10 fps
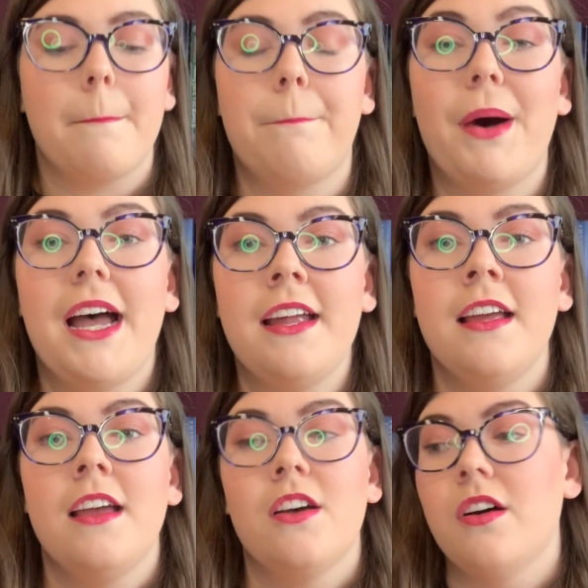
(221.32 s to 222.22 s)
But
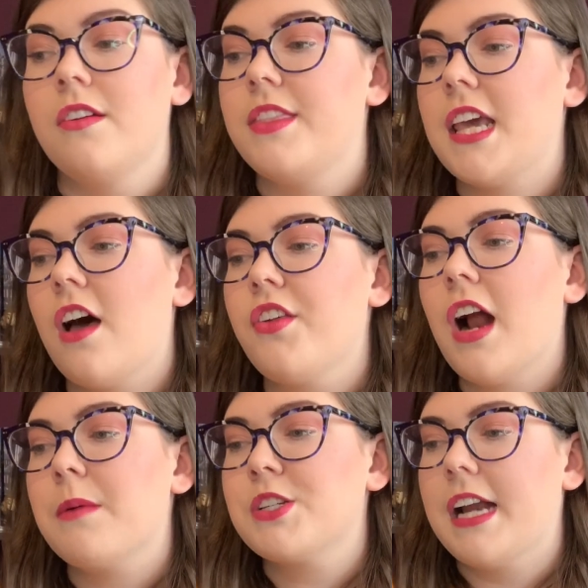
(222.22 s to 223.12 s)
the other
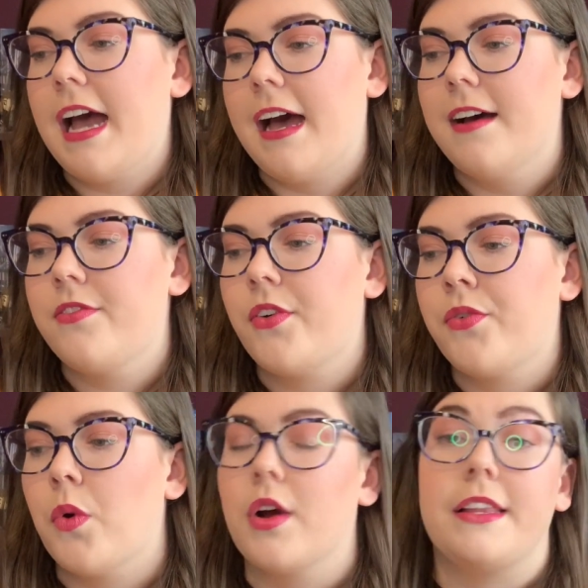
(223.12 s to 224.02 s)
option I have
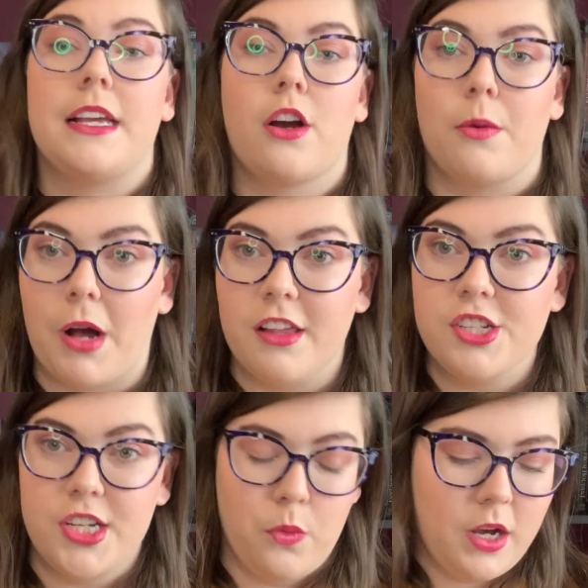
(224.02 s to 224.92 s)
for the
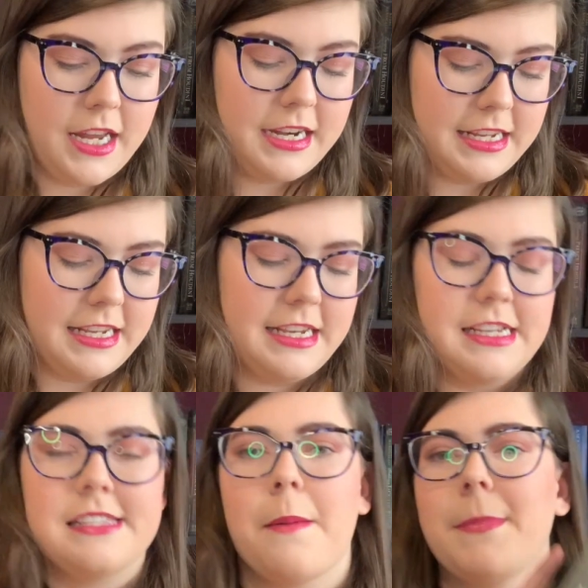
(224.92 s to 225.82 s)
herbology one
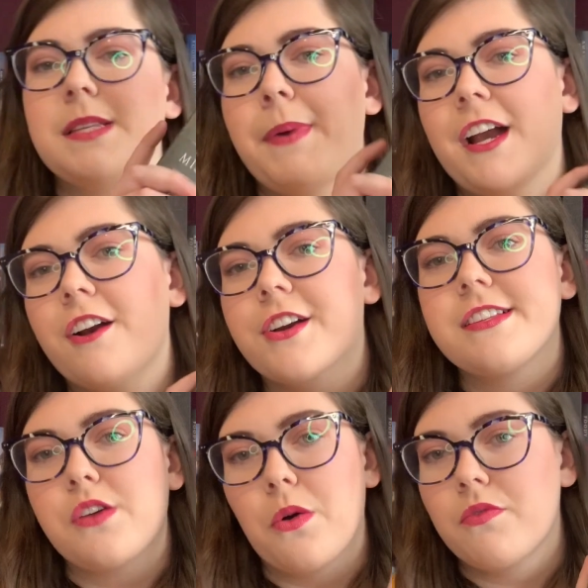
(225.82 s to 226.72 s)
is Miss
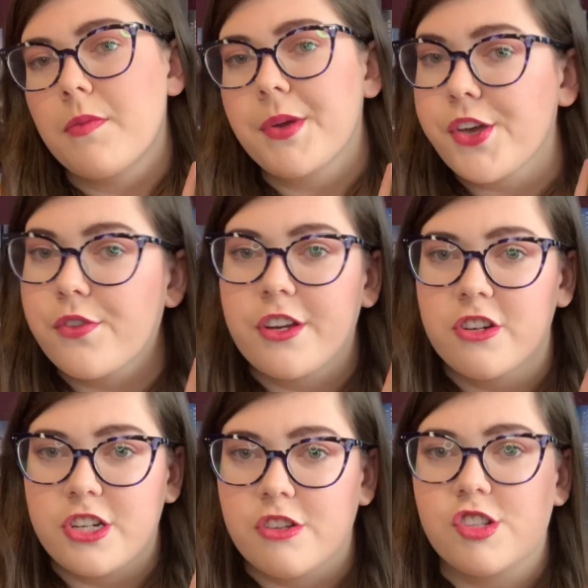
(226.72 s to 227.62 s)
Peregrine's Home for Peculiar
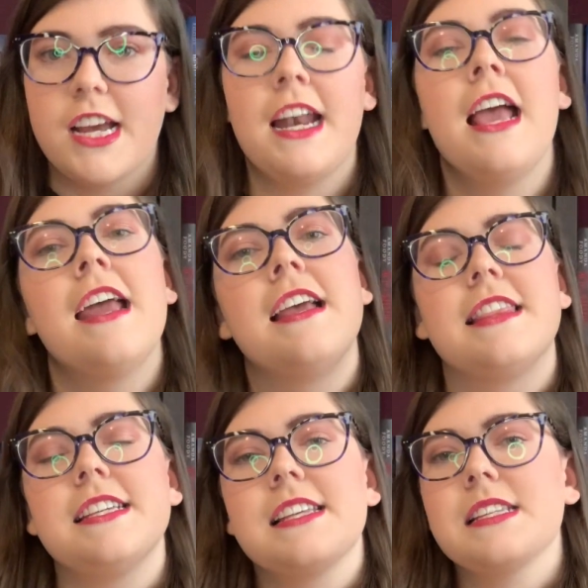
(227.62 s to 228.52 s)
Children.
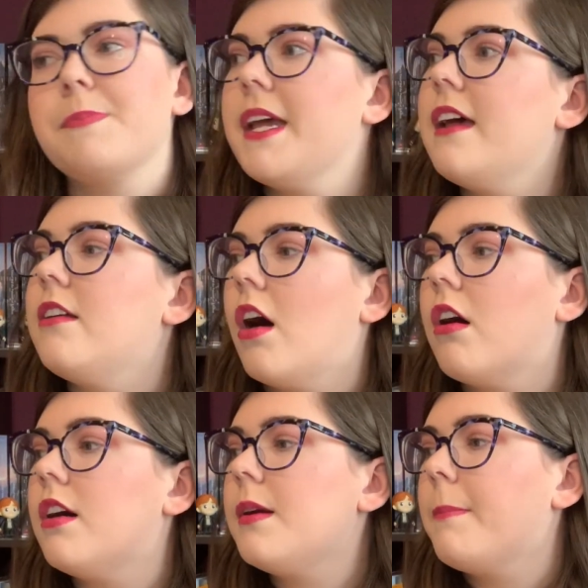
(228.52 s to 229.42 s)
This has been
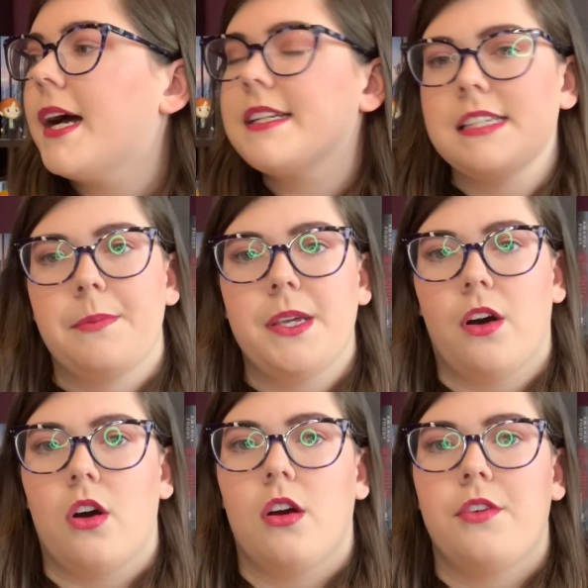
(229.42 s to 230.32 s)
on my
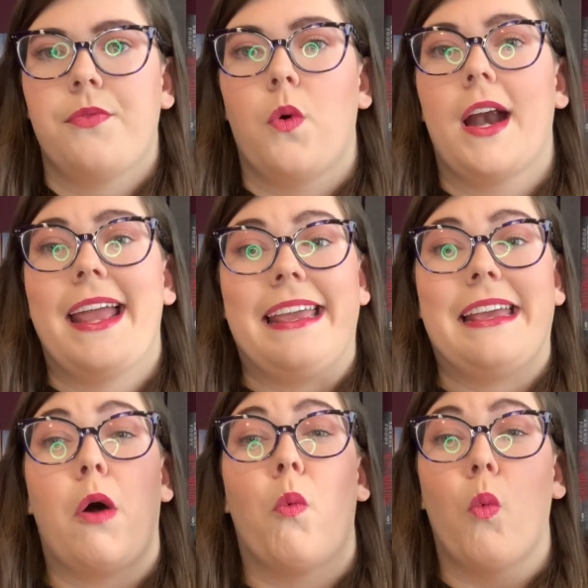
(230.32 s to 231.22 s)
TBR for
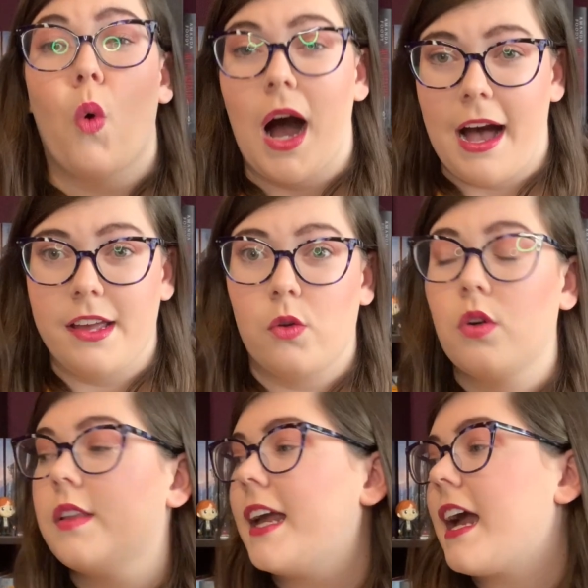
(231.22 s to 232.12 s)
a
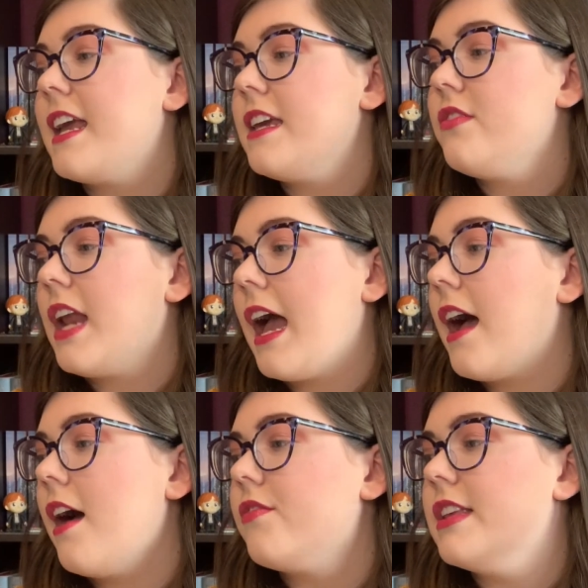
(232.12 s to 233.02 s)
while. Like, I even
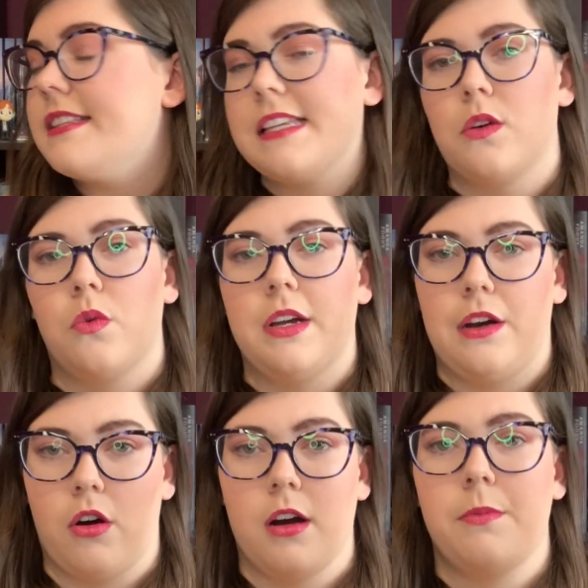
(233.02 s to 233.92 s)
have the sequel
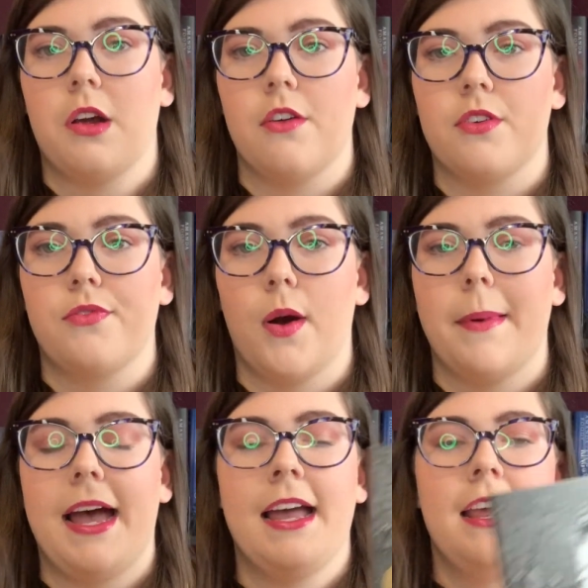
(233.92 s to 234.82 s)
in hardcover
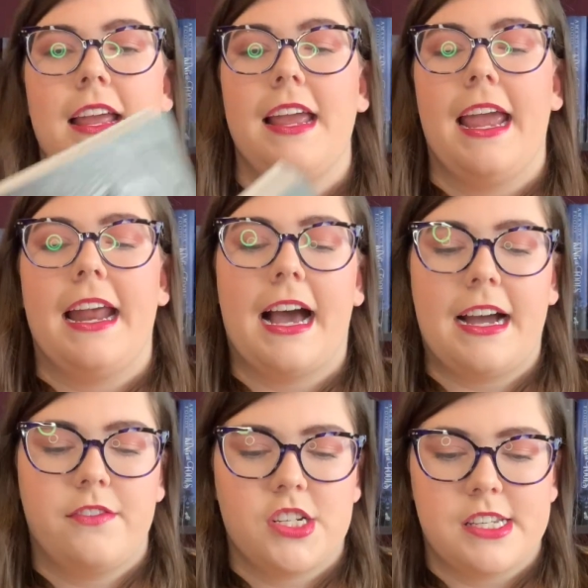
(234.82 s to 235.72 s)
format, and
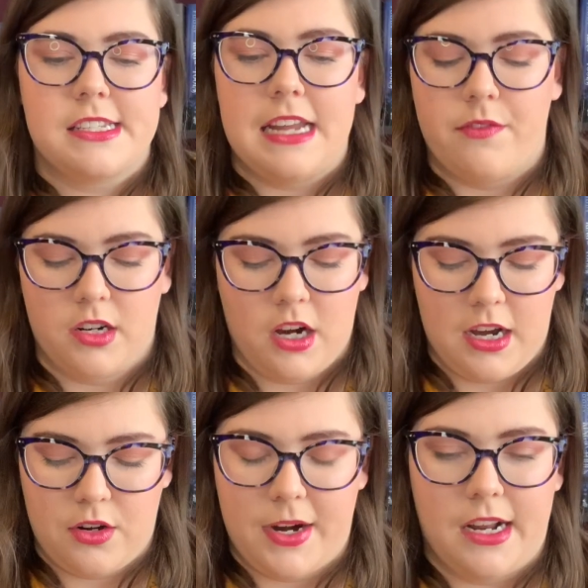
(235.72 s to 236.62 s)
I've just never
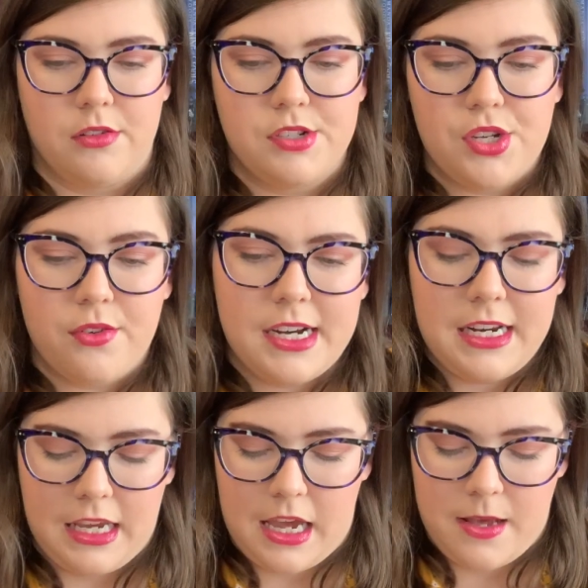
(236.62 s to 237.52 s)
gotten around to
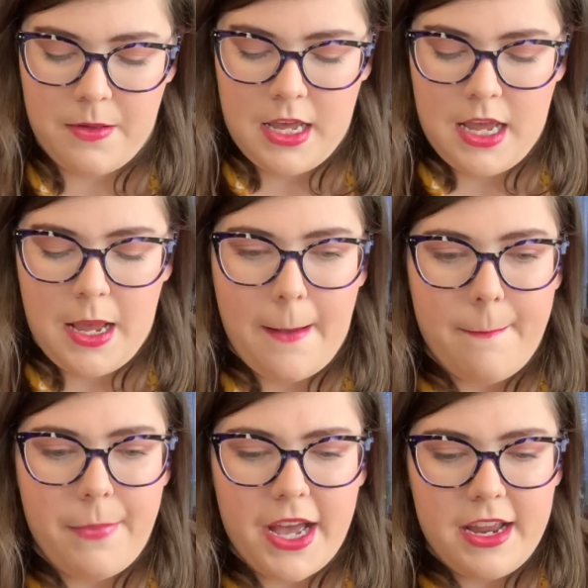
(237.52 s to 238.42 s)
reading it.
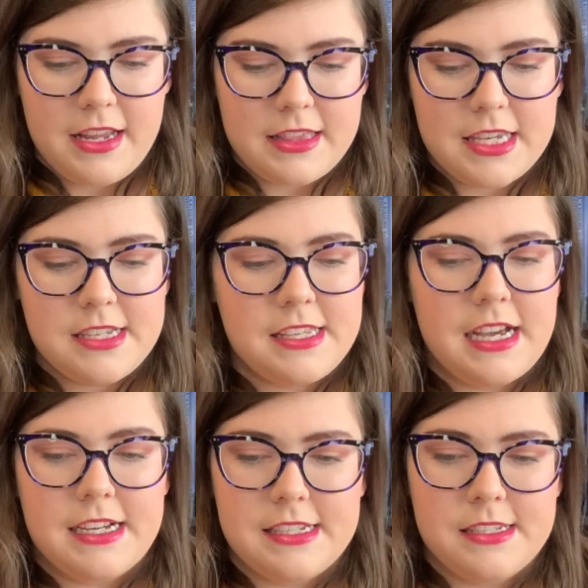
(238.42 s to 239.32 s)
But this
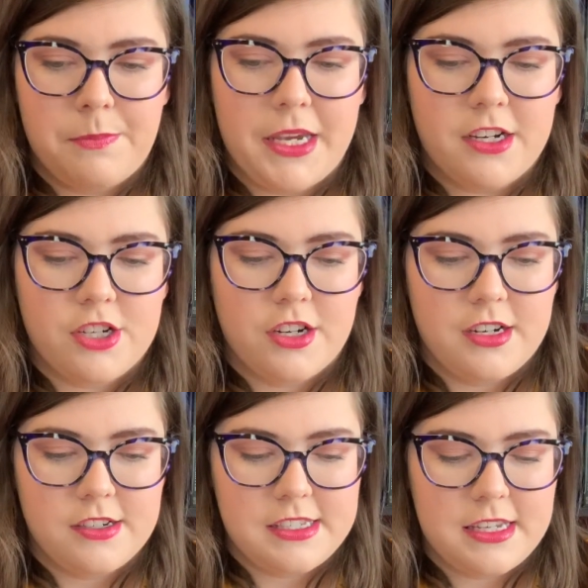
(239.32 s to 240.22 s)
has
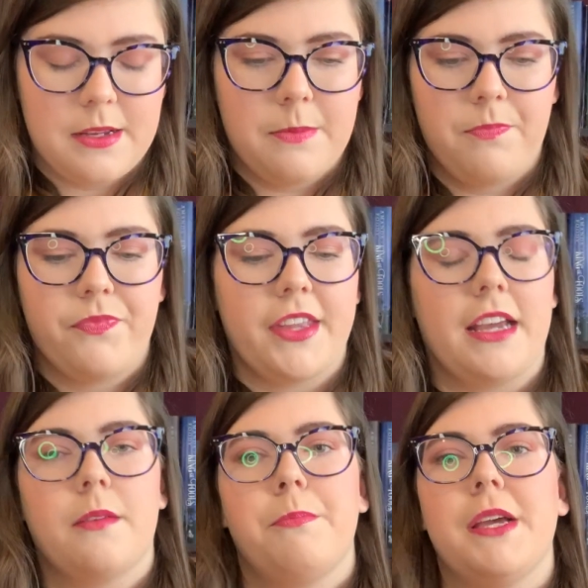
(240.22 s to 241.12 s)
pictures, like